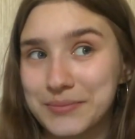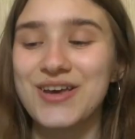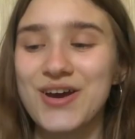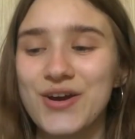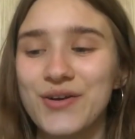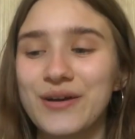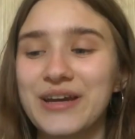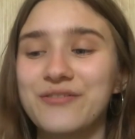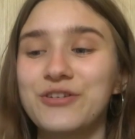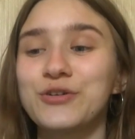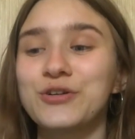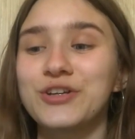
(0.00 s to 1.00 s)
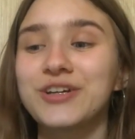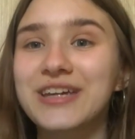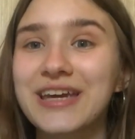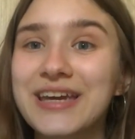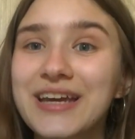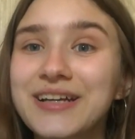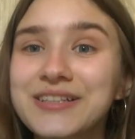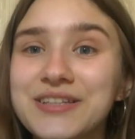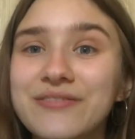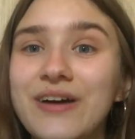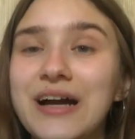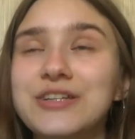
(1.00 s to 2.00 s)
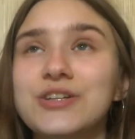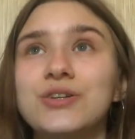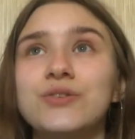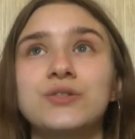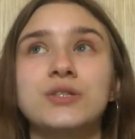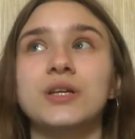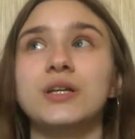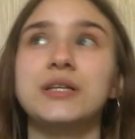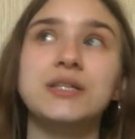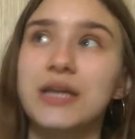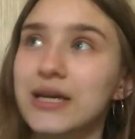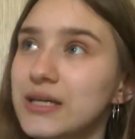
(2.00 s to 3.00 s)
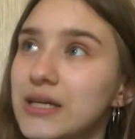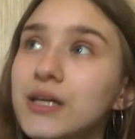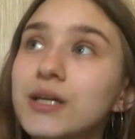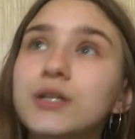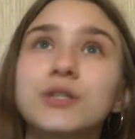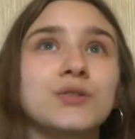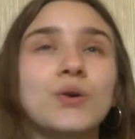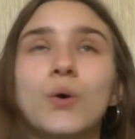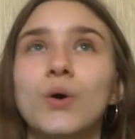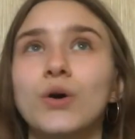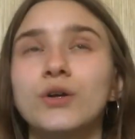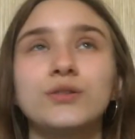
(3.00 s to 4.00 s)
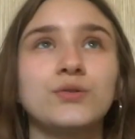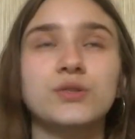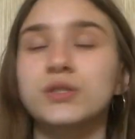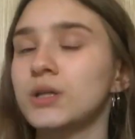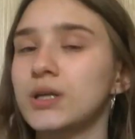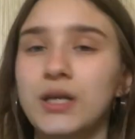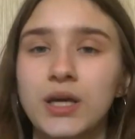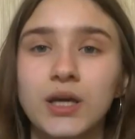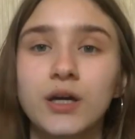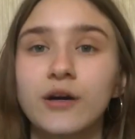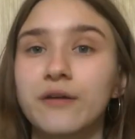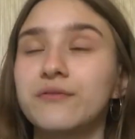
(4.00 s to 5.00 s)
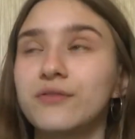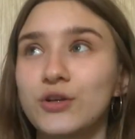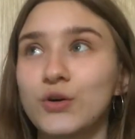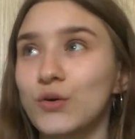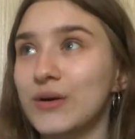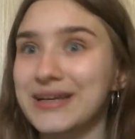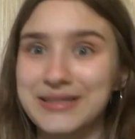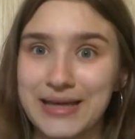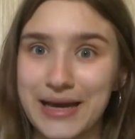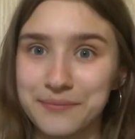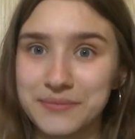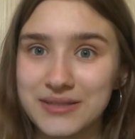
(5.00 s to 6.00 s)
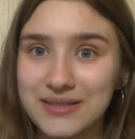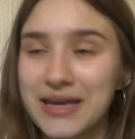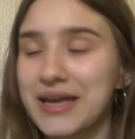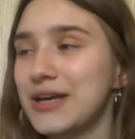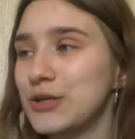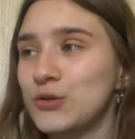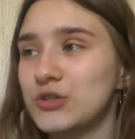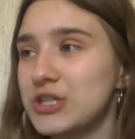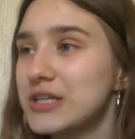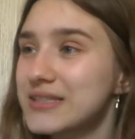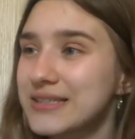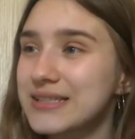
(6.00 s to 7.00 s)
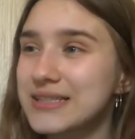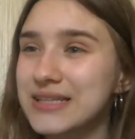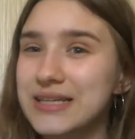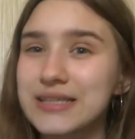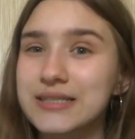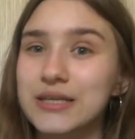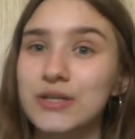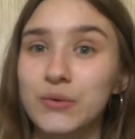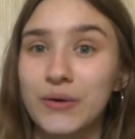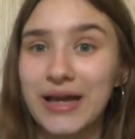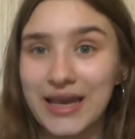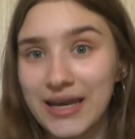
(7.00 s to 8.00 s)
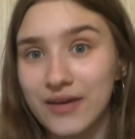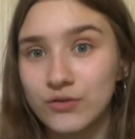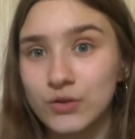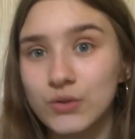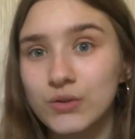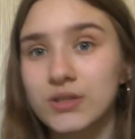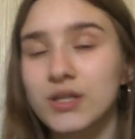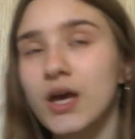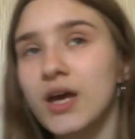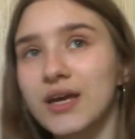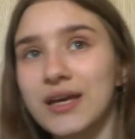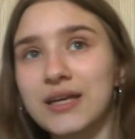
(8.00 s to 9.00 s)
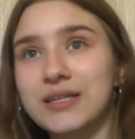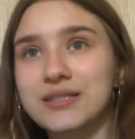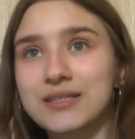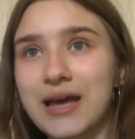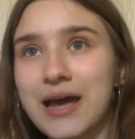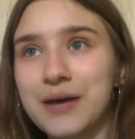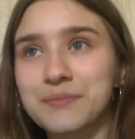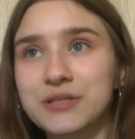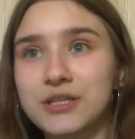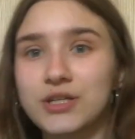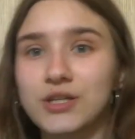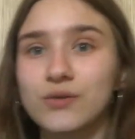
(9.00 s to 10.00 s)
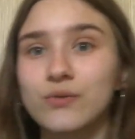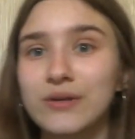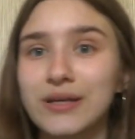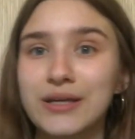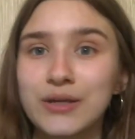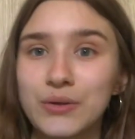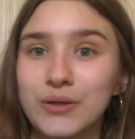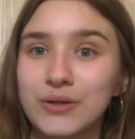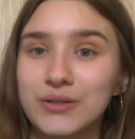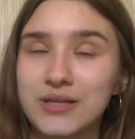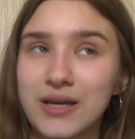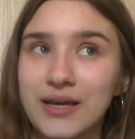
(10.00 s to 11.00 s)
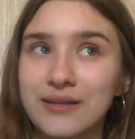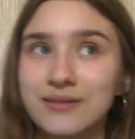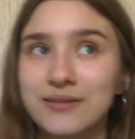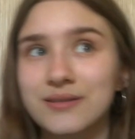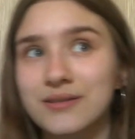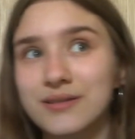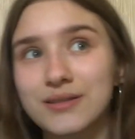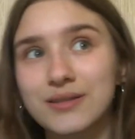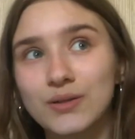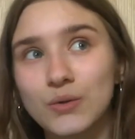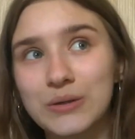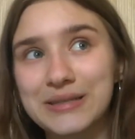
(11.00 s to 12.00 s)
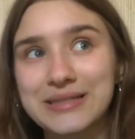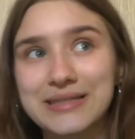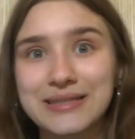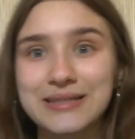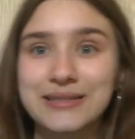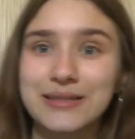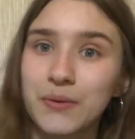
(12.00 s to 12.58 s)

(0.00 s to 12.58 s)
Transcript: So if you're looking to find a new study technique because you're studying for your exams, your GCSEs, your A-levels, exams at uni, tests, quizzes,